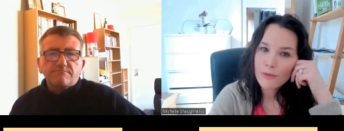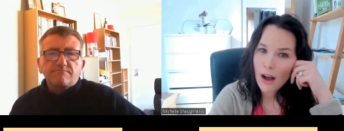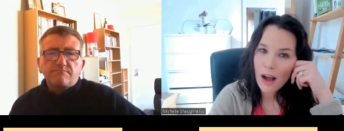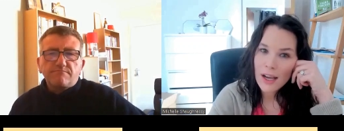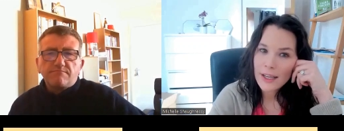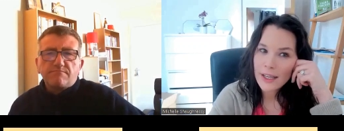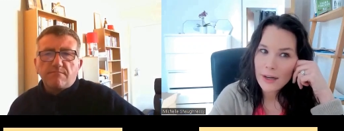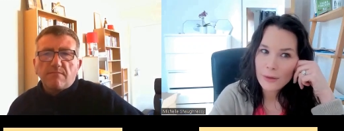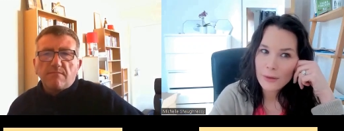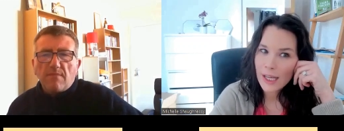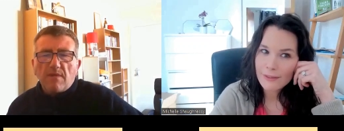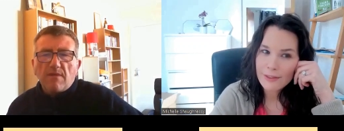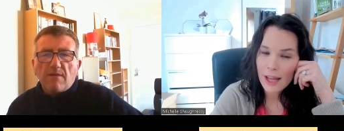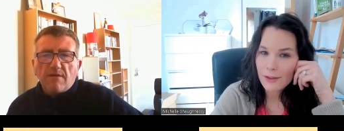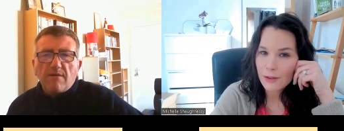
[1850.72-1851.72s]
Speaker 1: fine. I don't
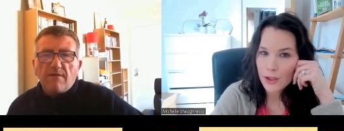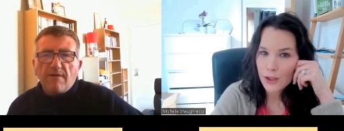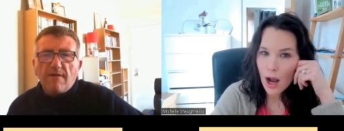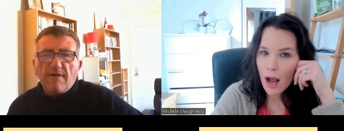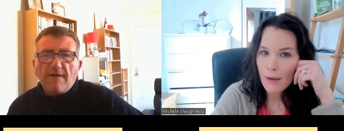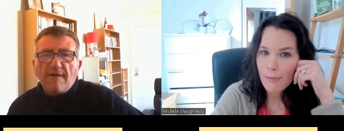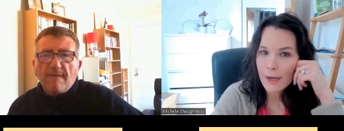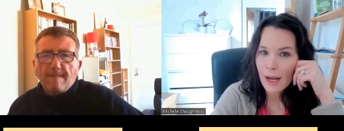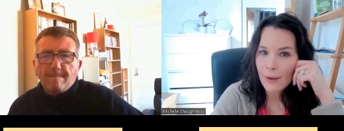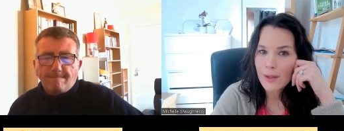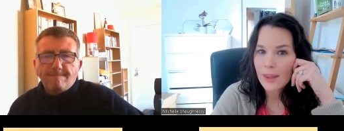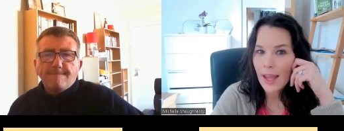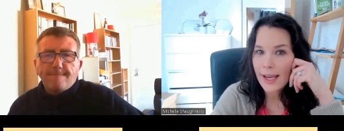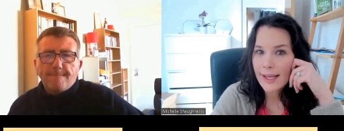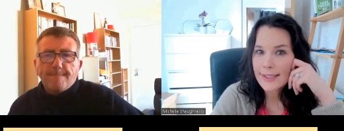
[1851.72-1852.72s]
have another job, but I
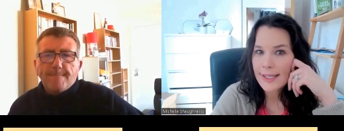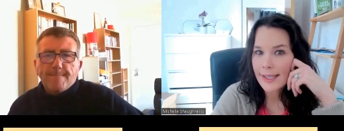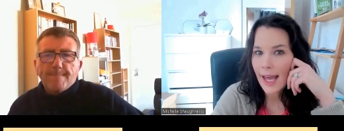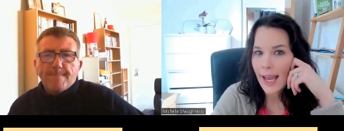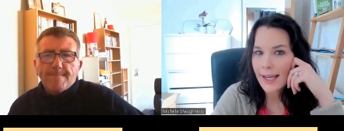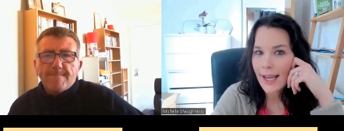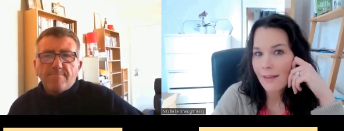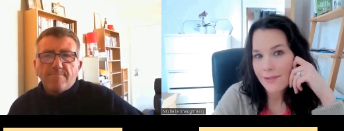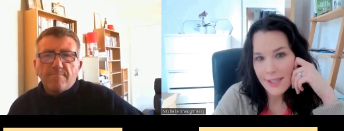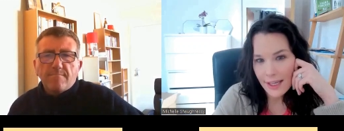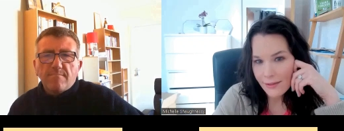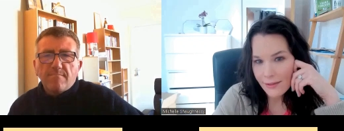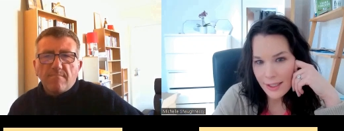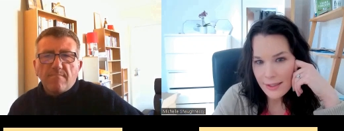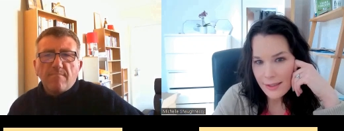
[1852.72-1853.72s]
would like to like have
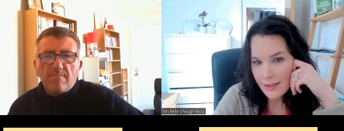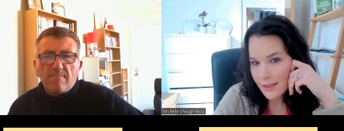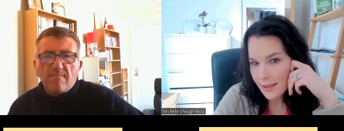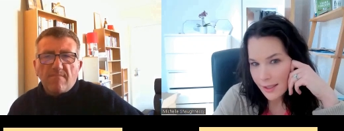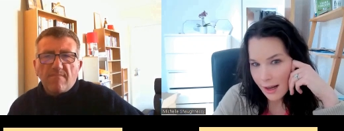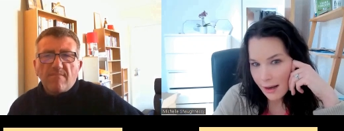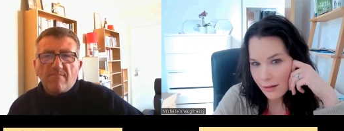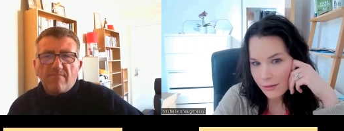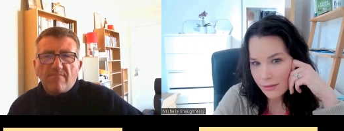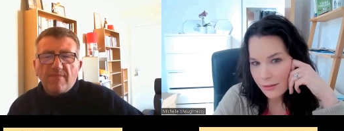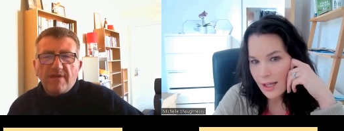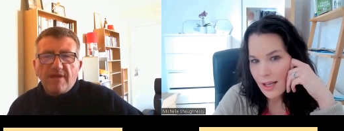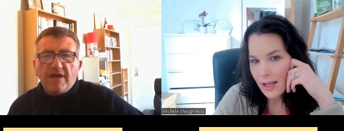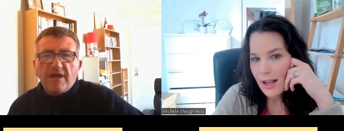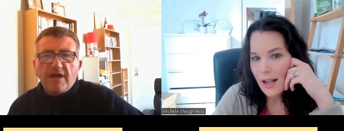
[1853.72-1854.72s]
savings, you know?
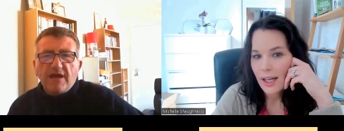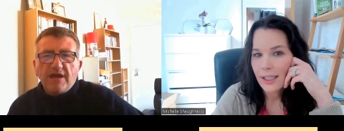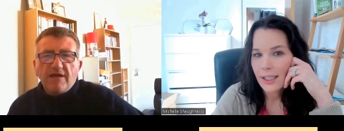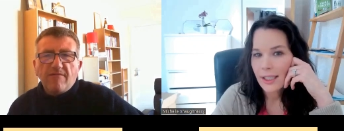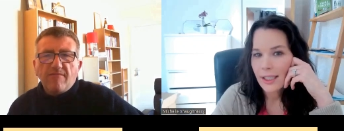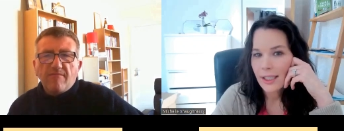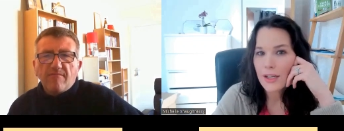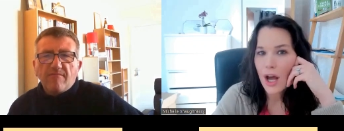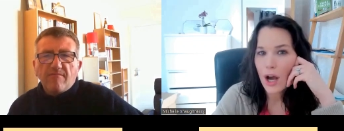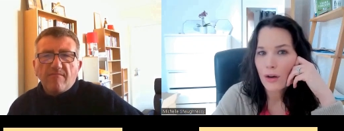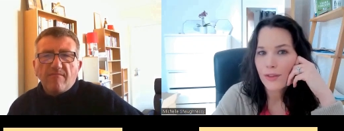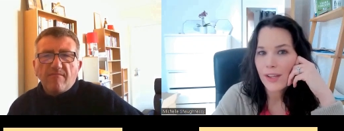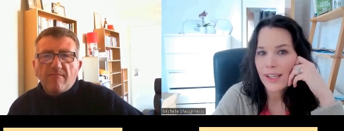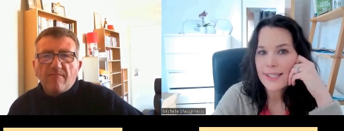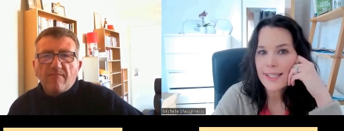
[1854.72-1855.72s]
Yeah, yeah. Like, you know,
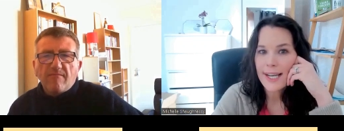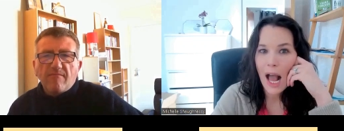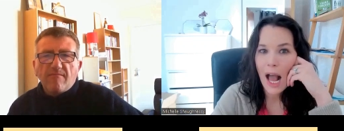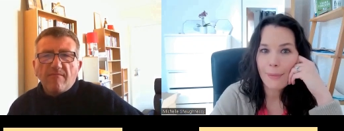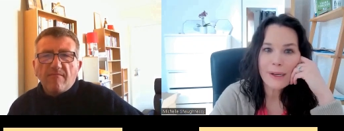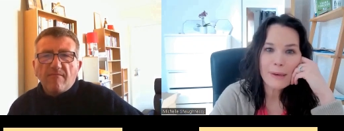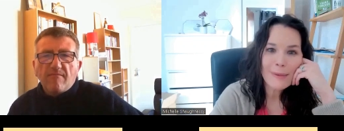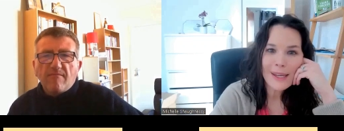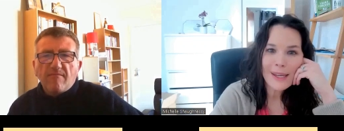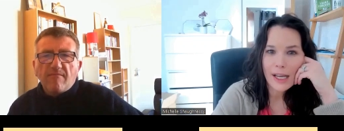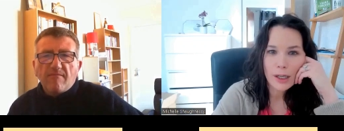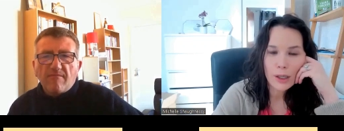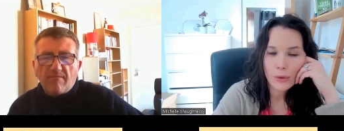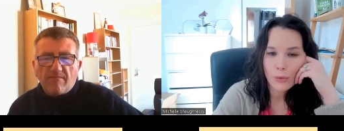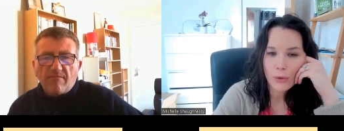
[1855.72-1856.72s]
if like something happened to me and I
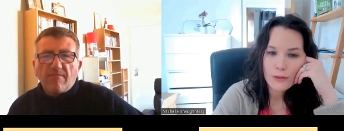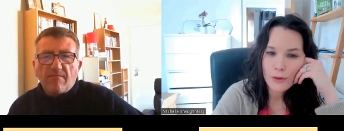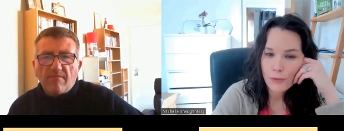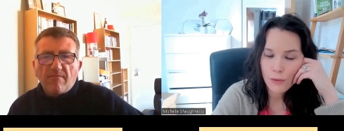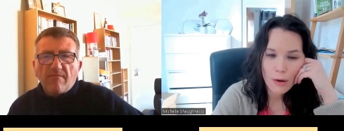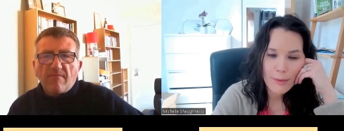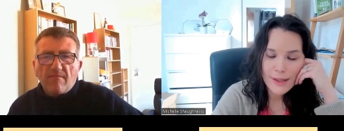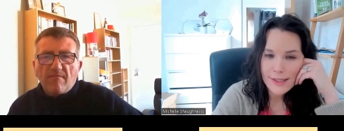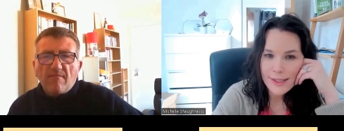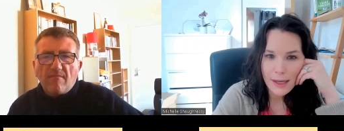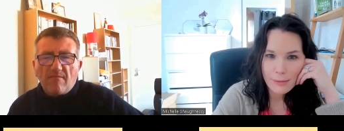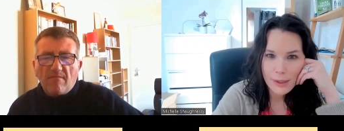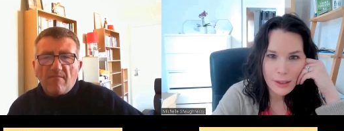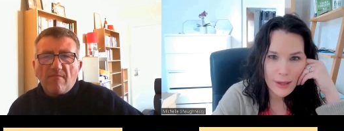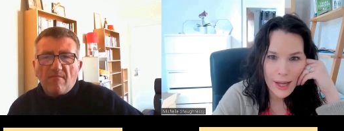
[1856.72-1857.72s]
couldn't work for four months,
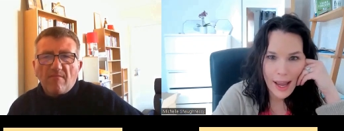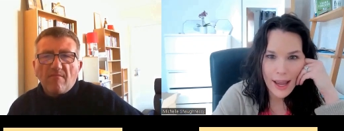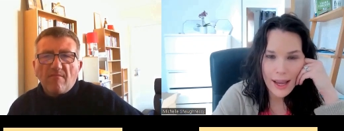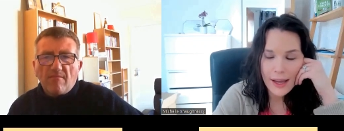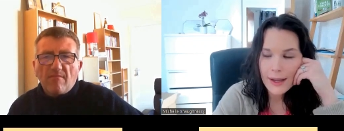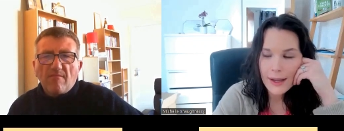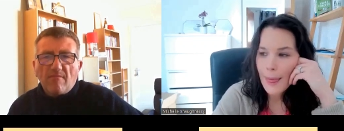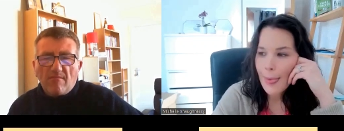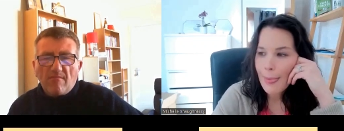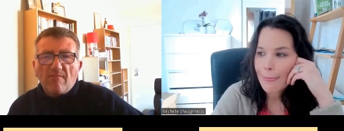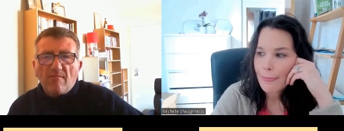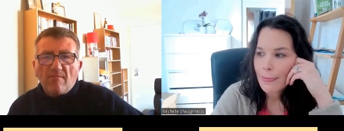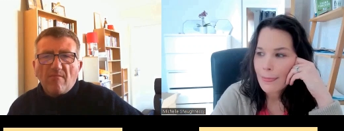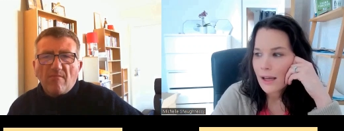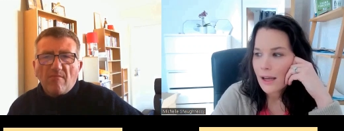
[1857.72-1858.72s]
I'd be okay.
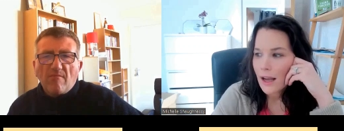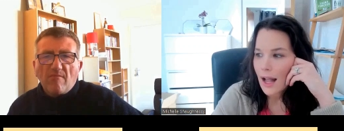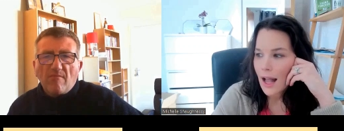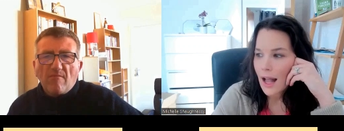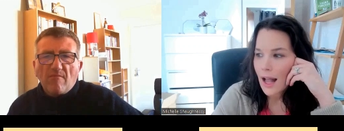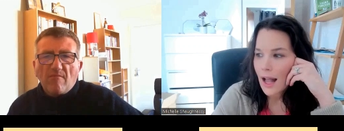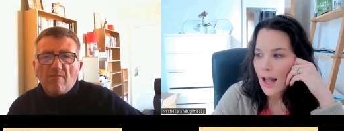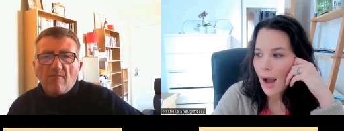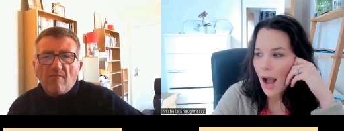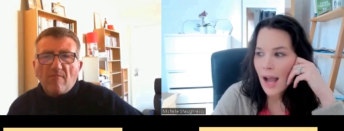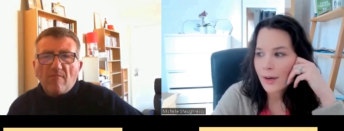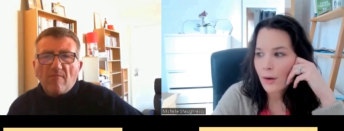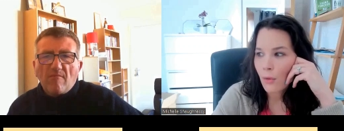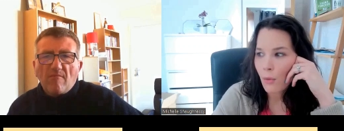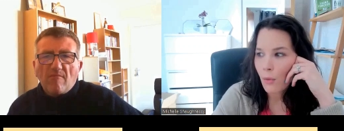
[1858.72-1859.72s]
Um,
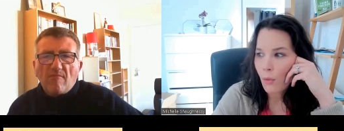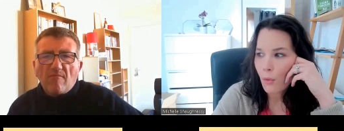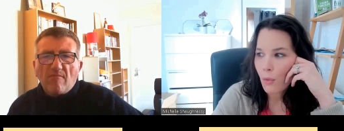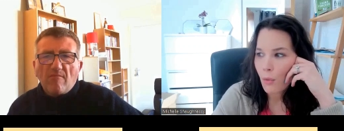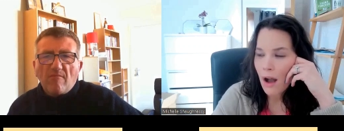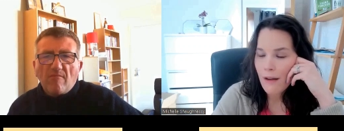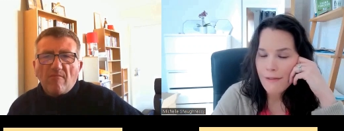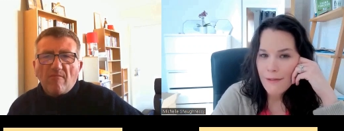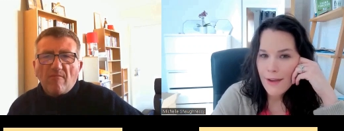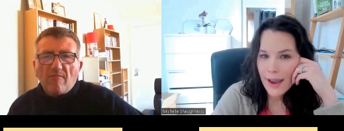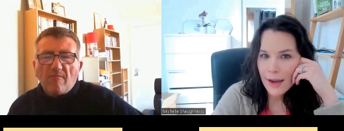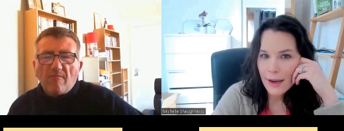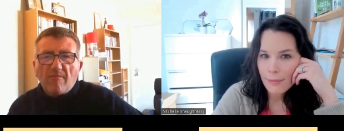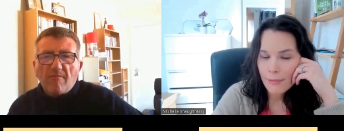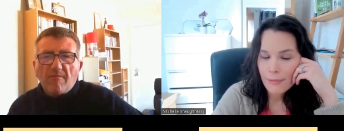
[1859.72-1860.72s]
I don't want
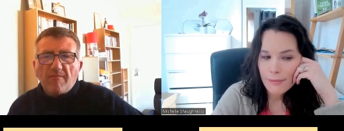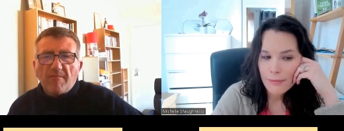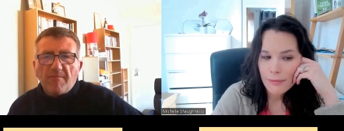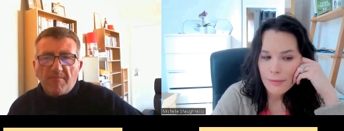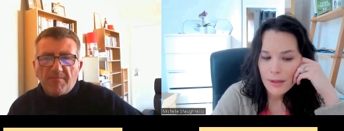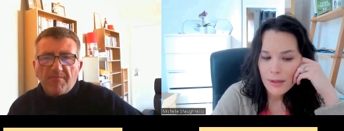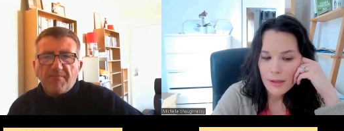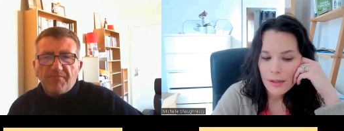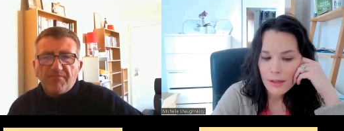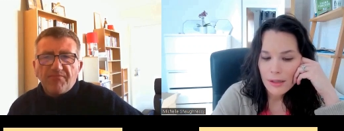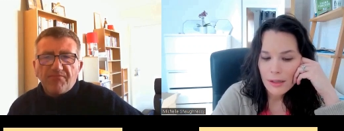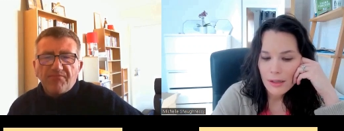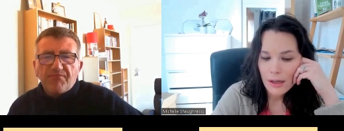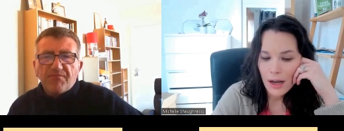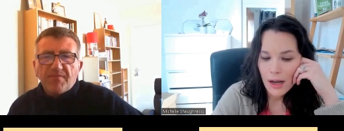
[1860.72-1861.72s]
fame.
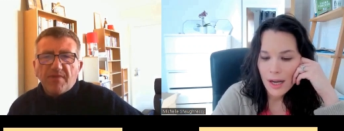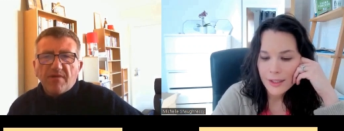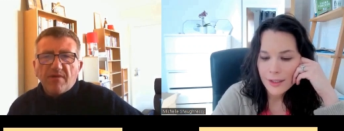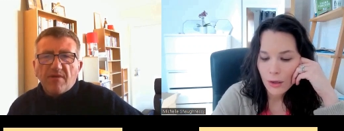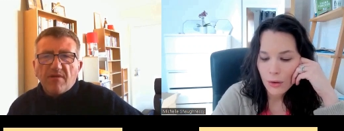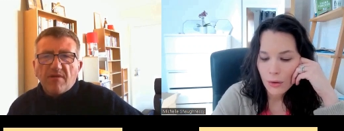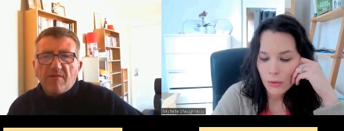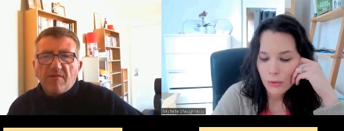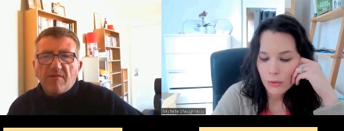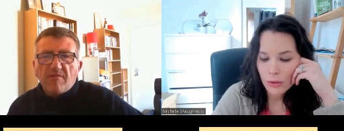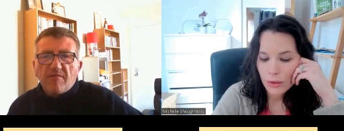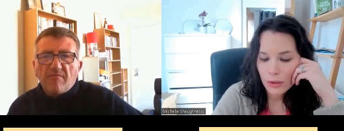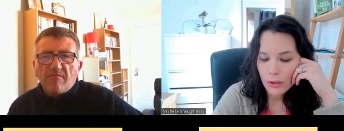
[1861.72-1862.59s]
I don't